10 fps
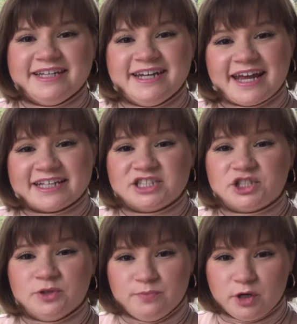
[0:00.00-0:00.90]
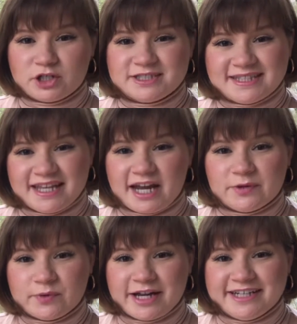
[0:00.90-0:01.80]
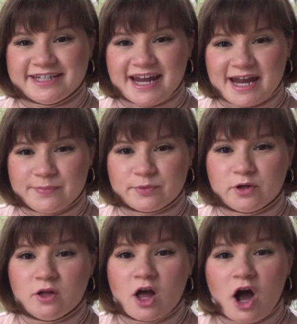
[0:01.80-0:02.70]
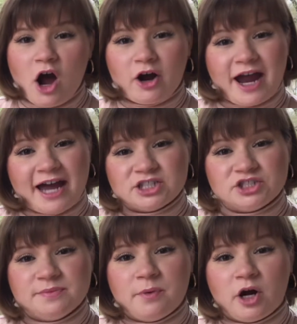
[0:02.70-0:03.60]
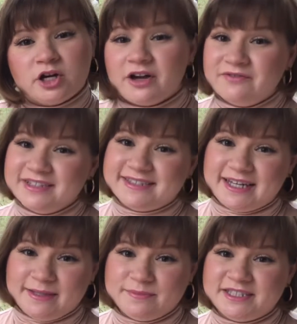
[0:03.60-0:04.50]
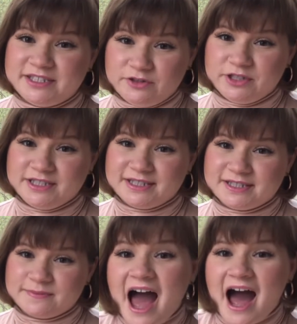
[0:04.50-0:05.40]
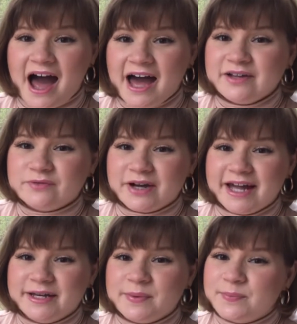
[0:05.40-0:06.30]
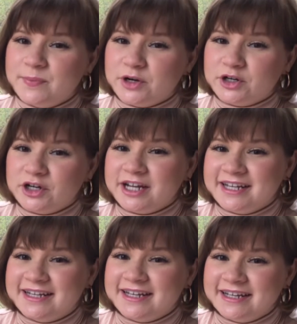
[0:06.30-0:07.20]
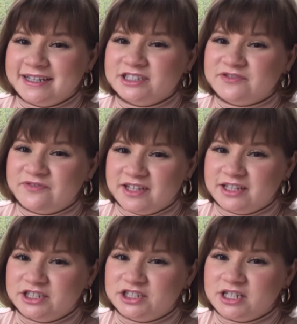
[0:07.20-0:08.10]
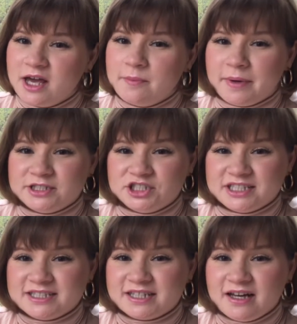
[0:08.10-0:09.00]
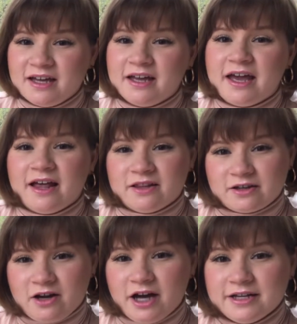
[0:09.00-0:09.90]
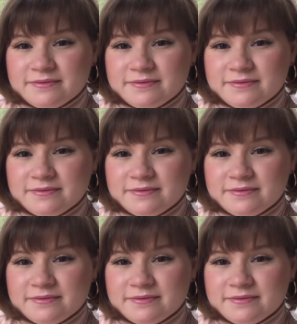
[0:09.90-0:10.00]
next two books that I read in April are actually part of the same series. I read Murder in an English Village by Jessica Ellicott.